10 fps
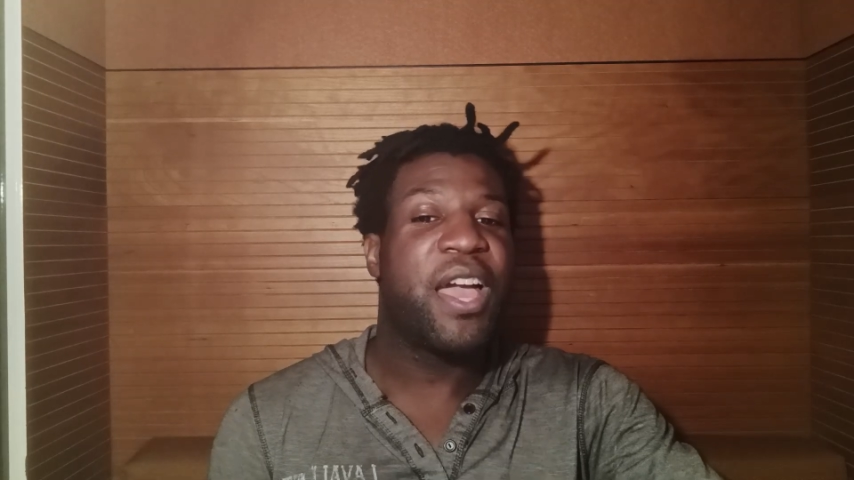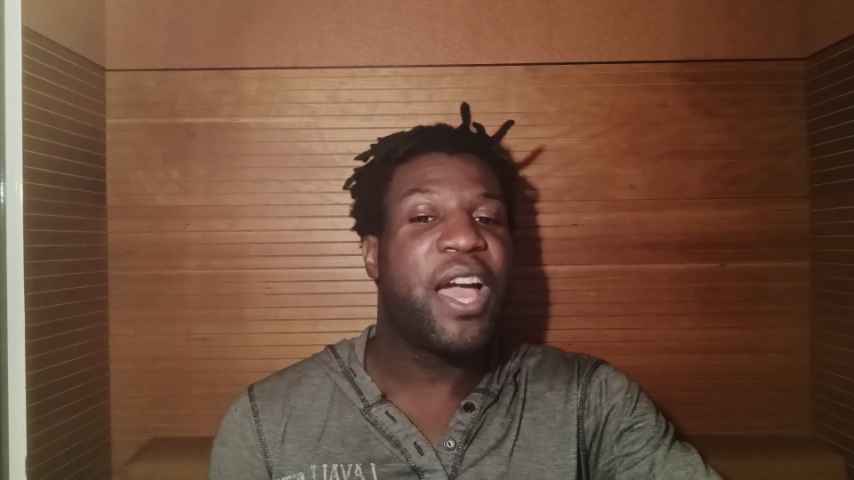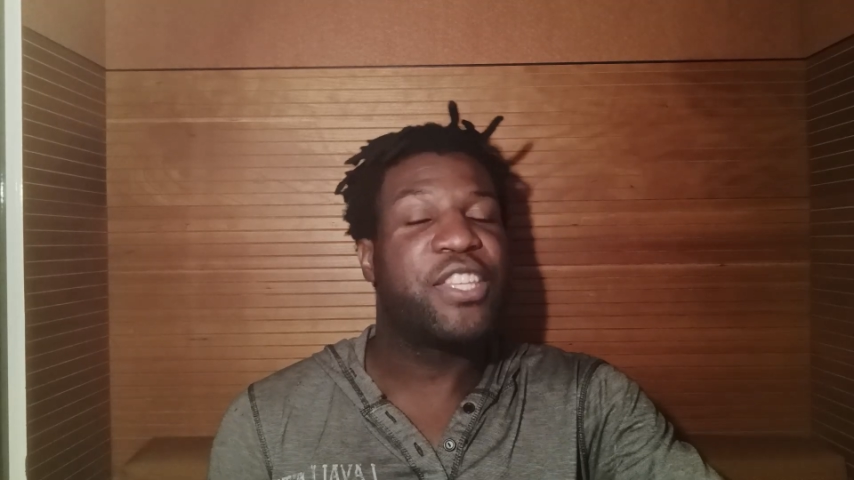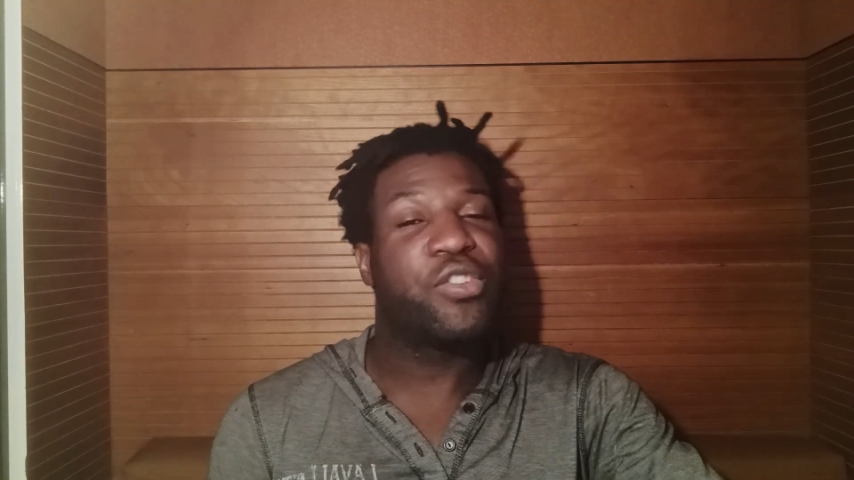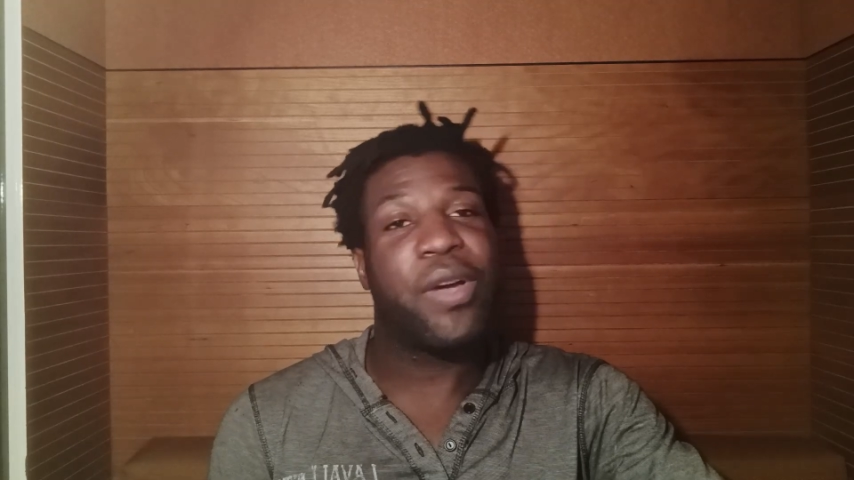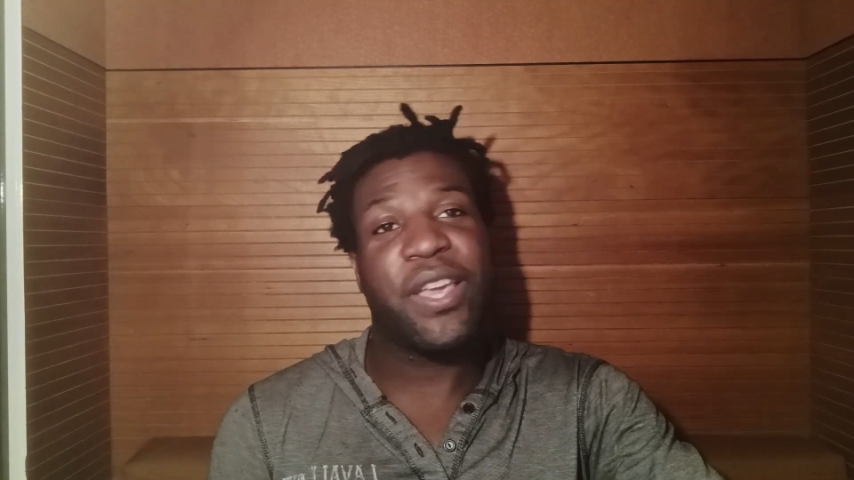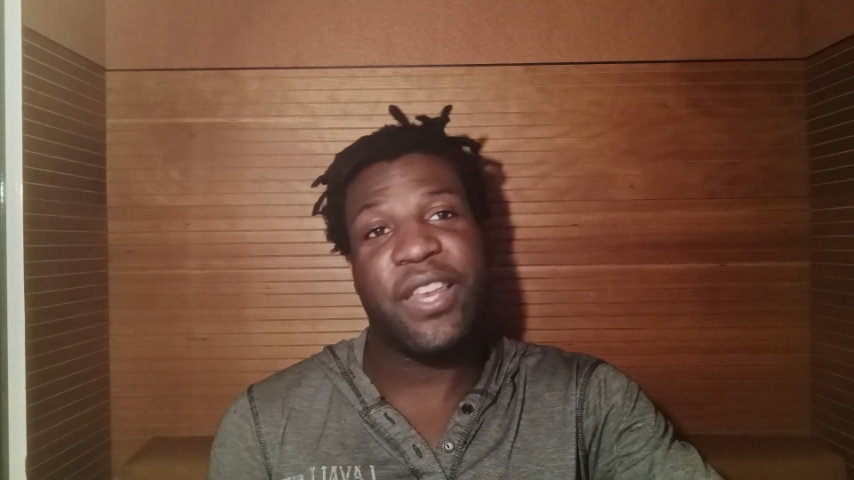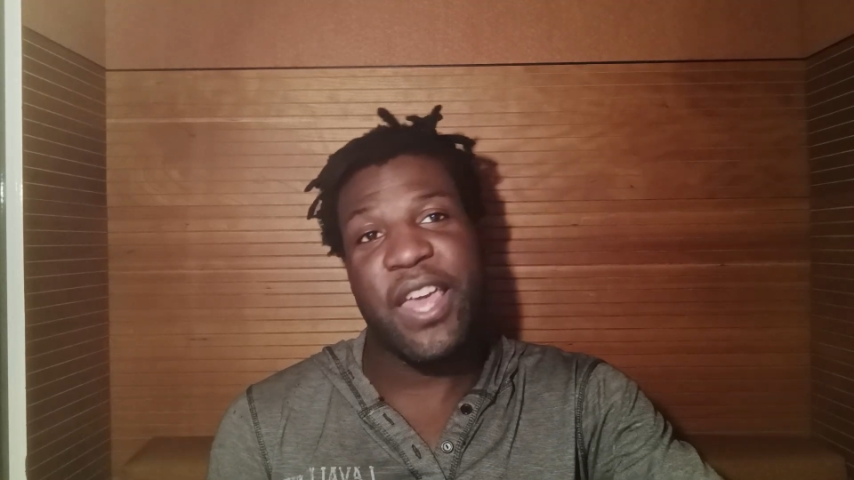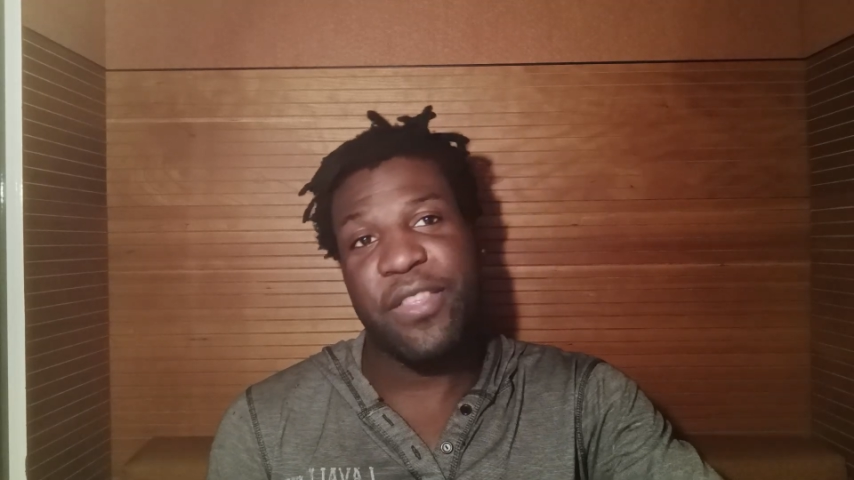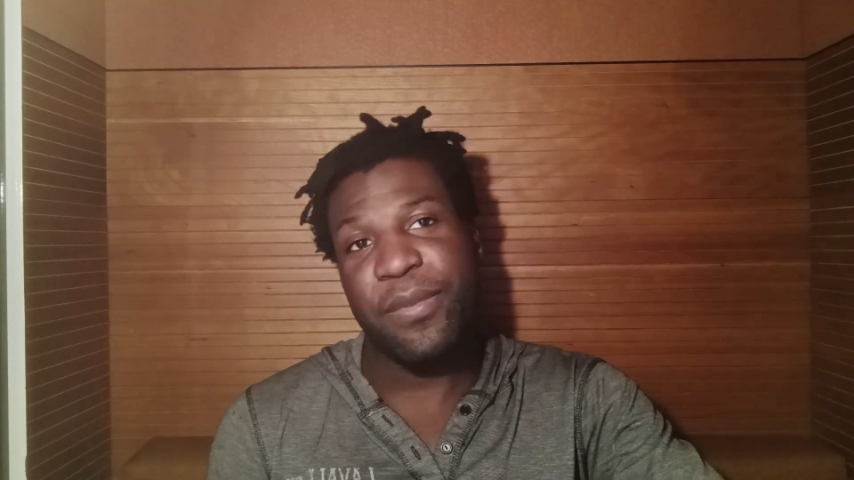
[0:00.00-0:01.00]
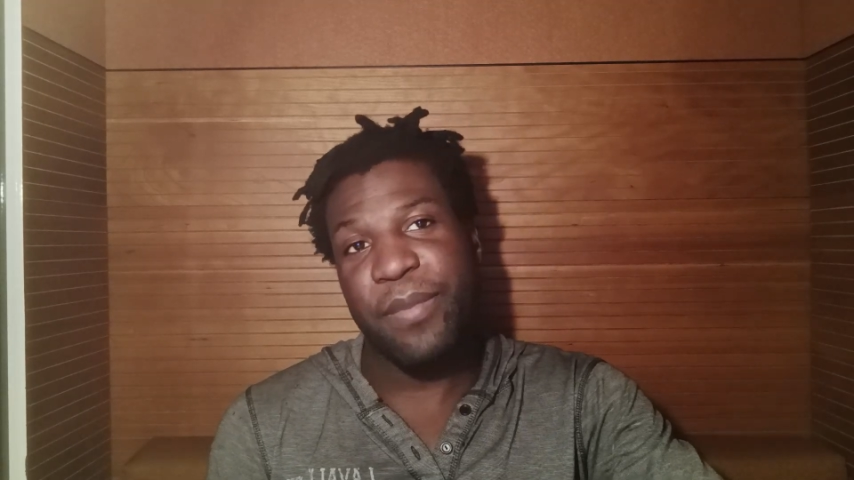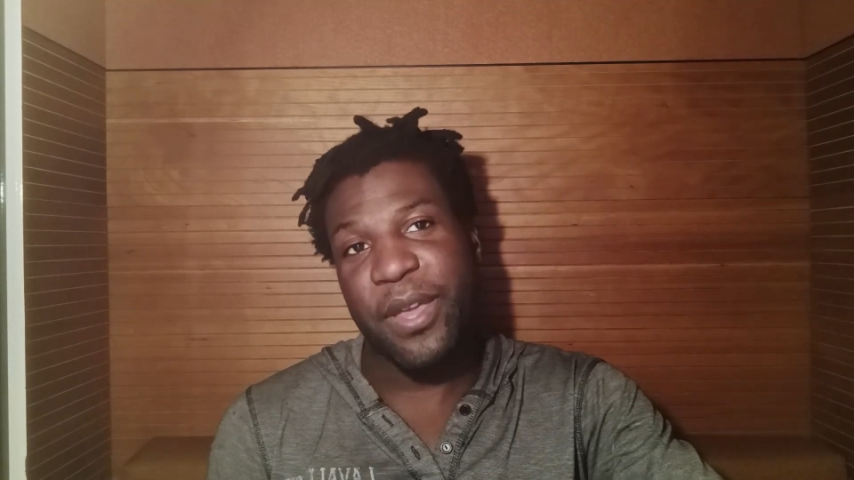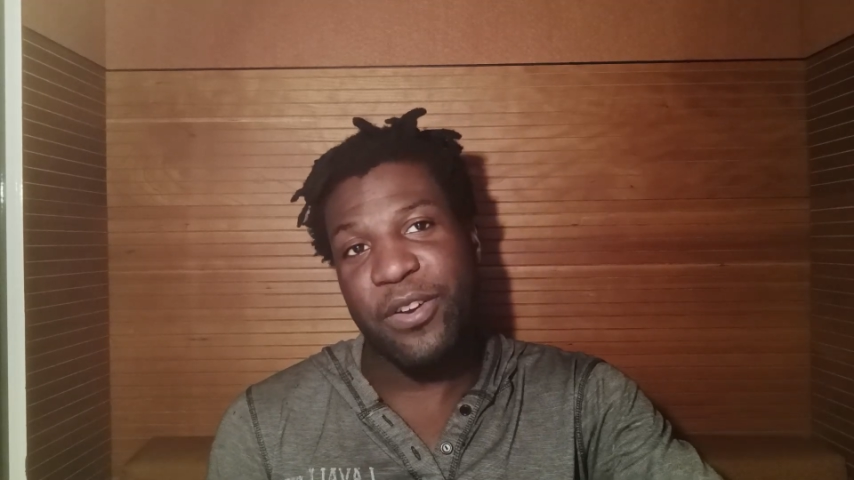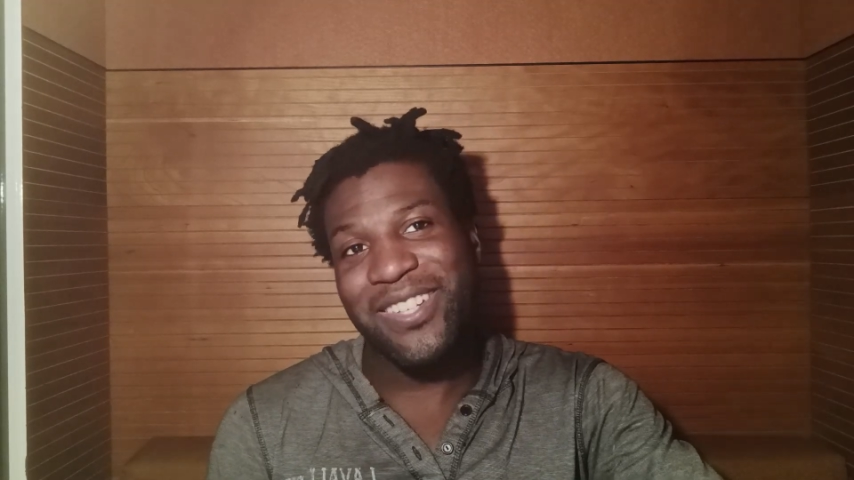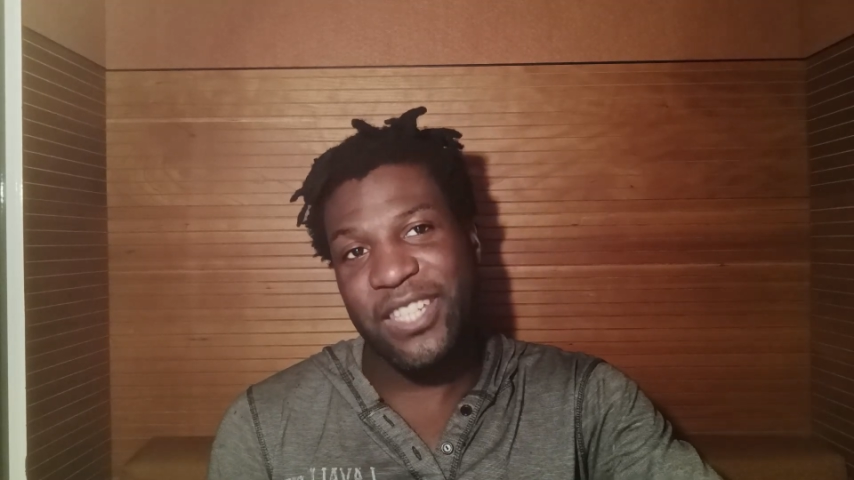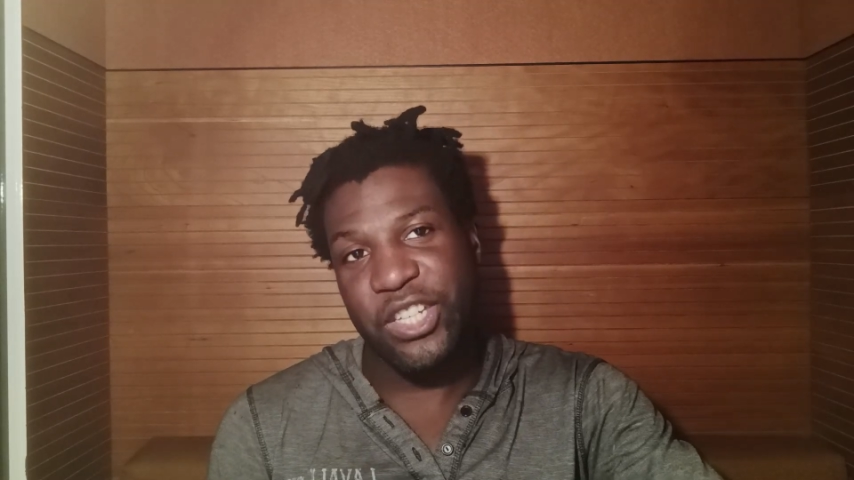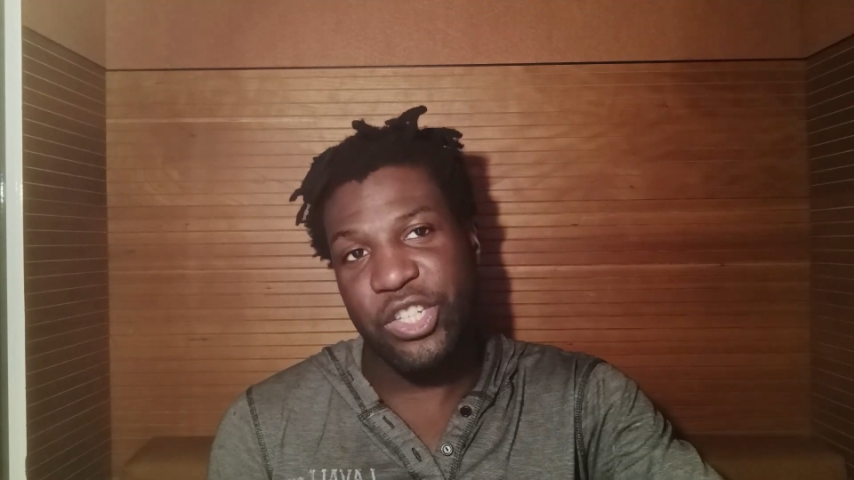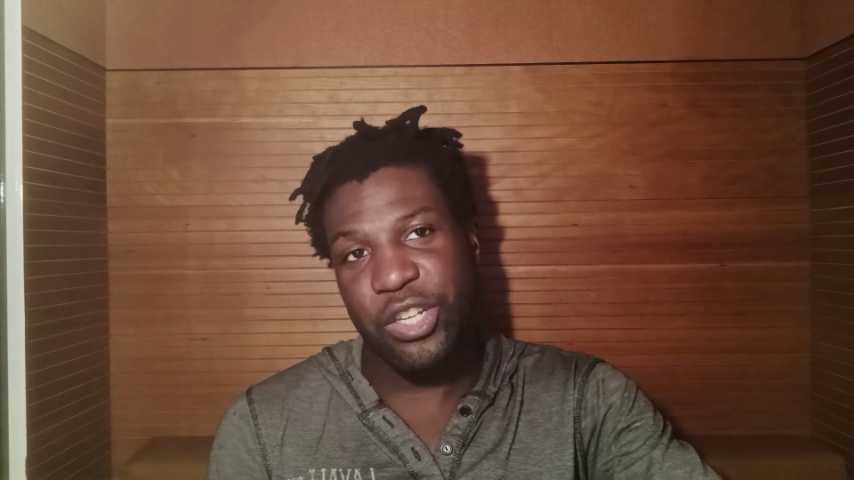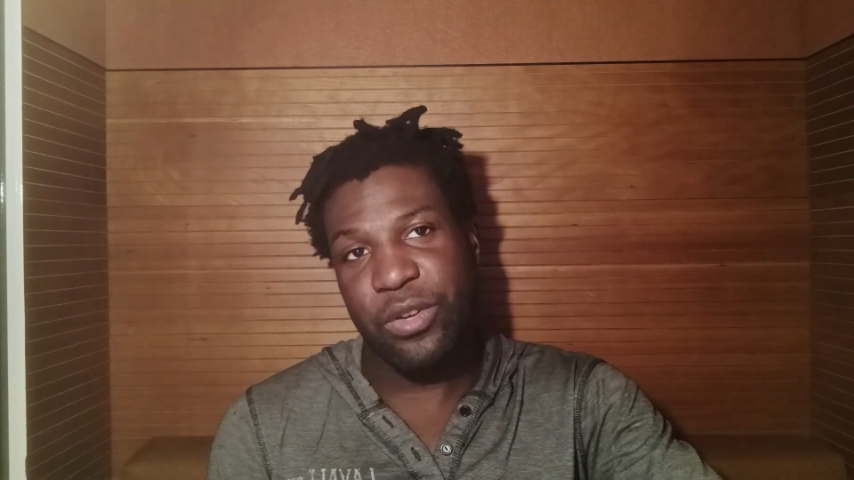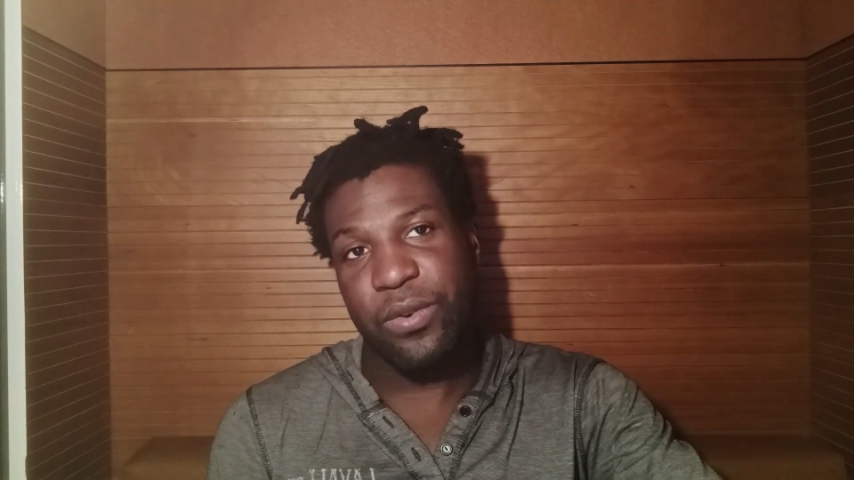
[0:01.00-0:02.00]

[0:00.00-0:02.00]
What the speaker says: and so I can better assist you.